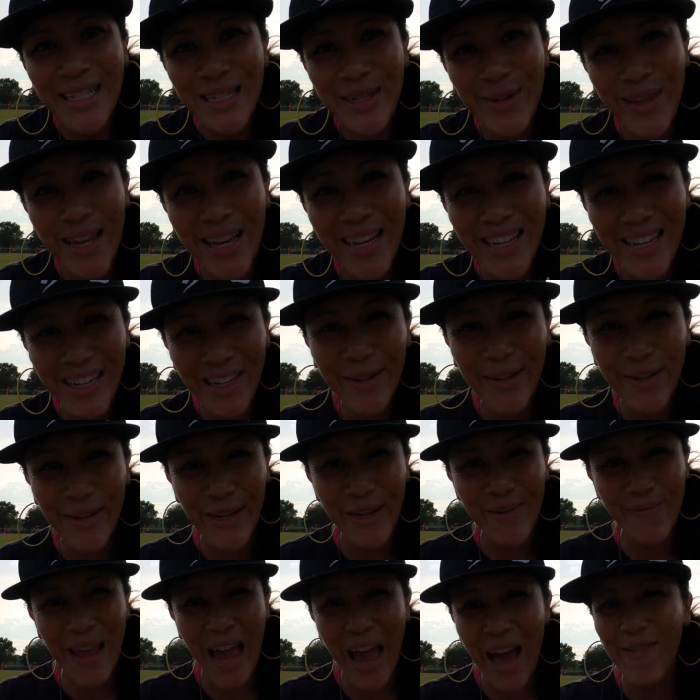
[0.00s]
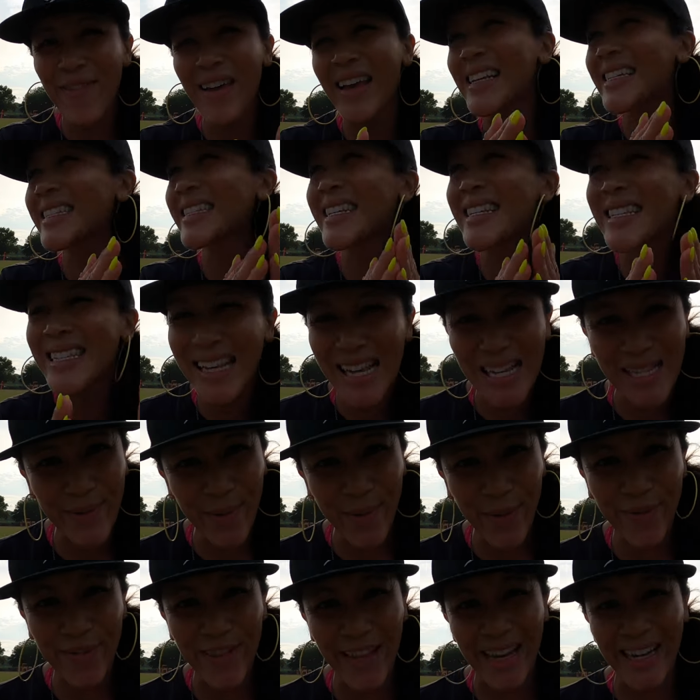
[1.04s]
so that you can have a
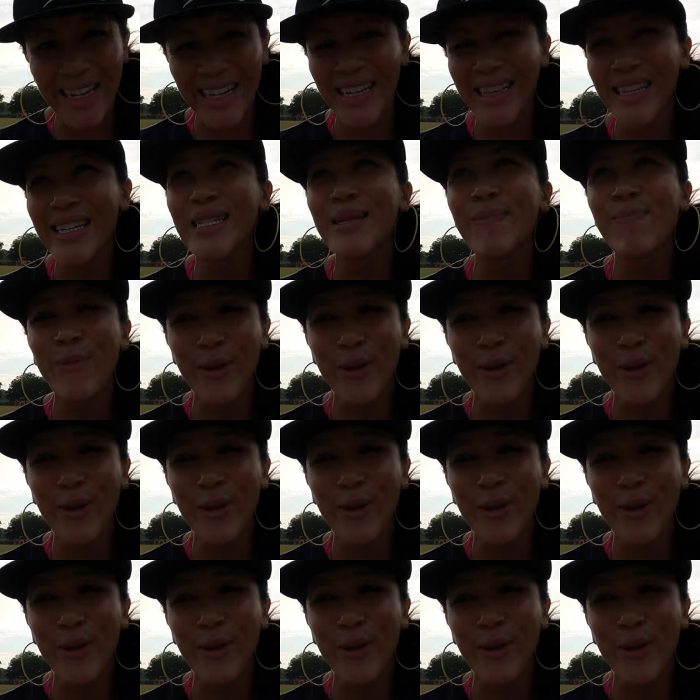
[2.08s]
successful flight in this